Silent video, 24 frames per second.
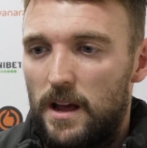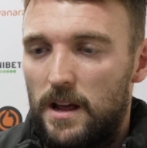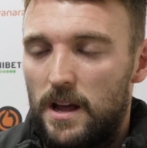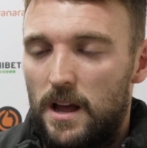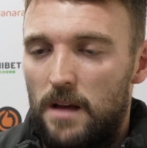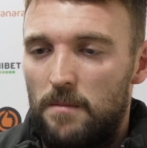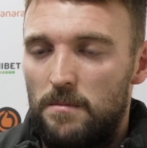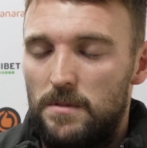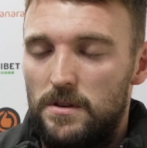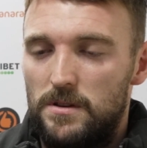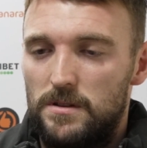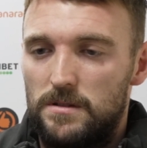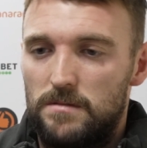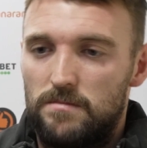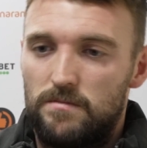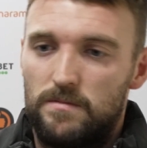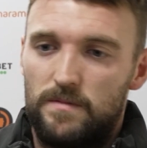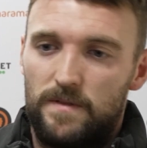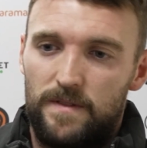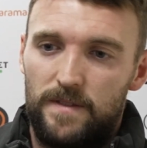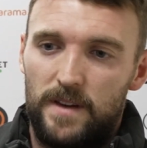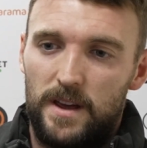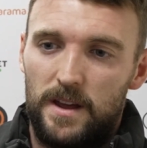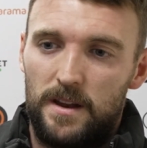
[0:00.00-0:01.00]
can be
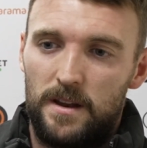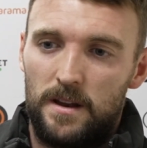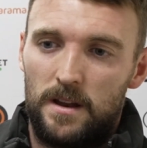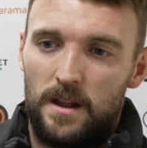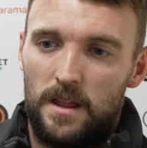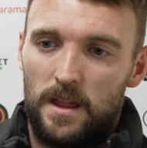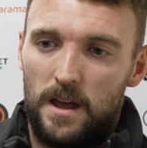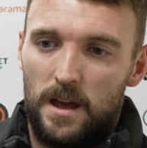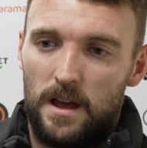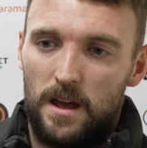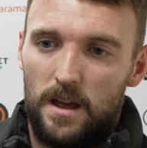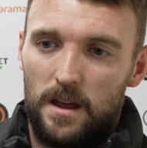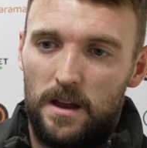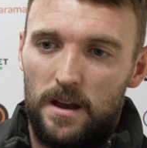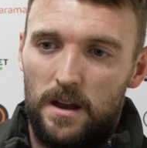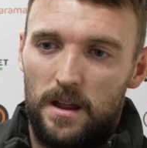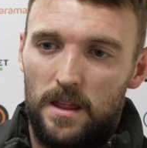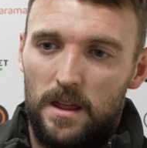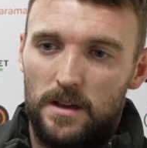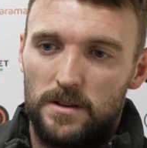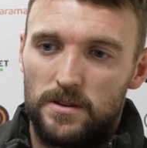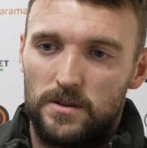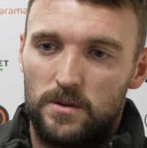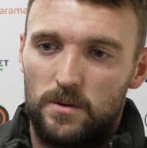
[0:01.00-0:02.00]
fitted into
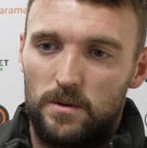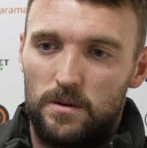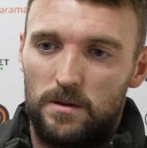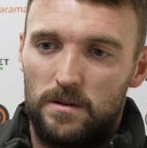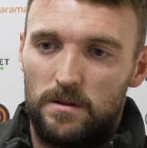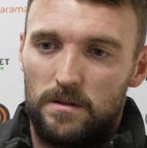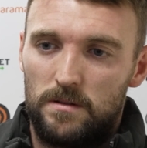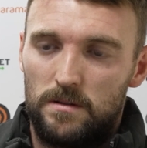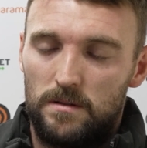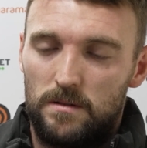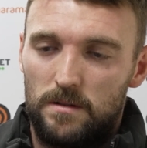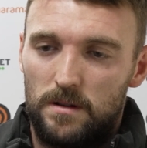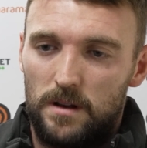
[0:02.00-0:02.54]
that sort of